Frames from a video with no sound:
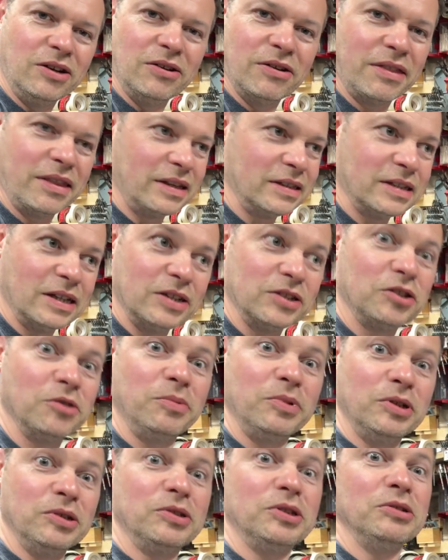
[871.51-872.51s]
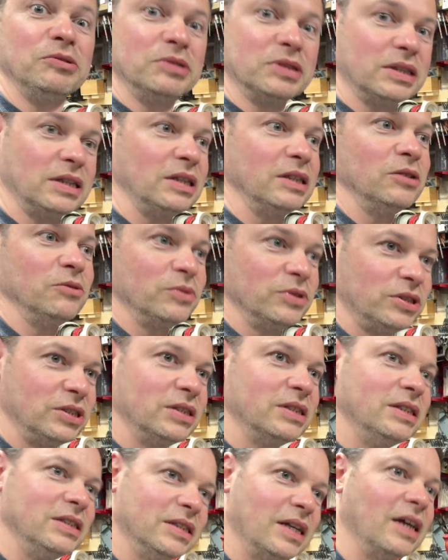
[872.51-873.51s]
things like W2 steel, which is
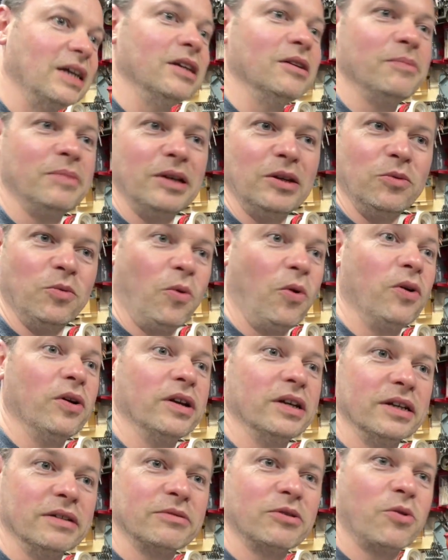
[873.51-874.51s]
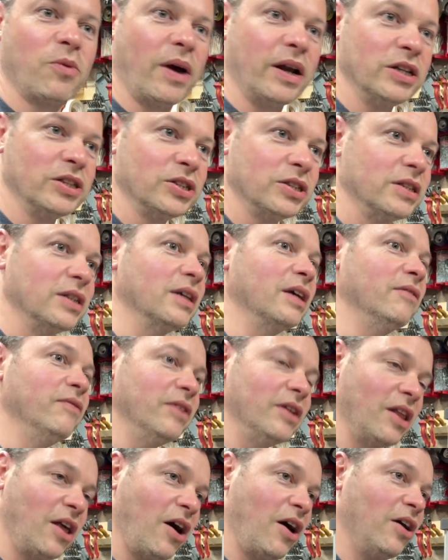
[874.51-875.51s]
designed to be water quenched to give
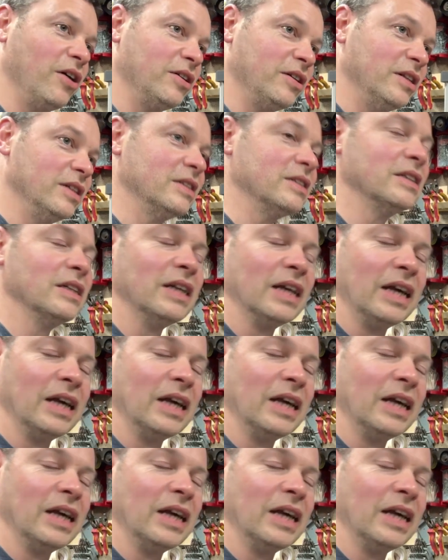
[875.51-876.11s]
it the hardness.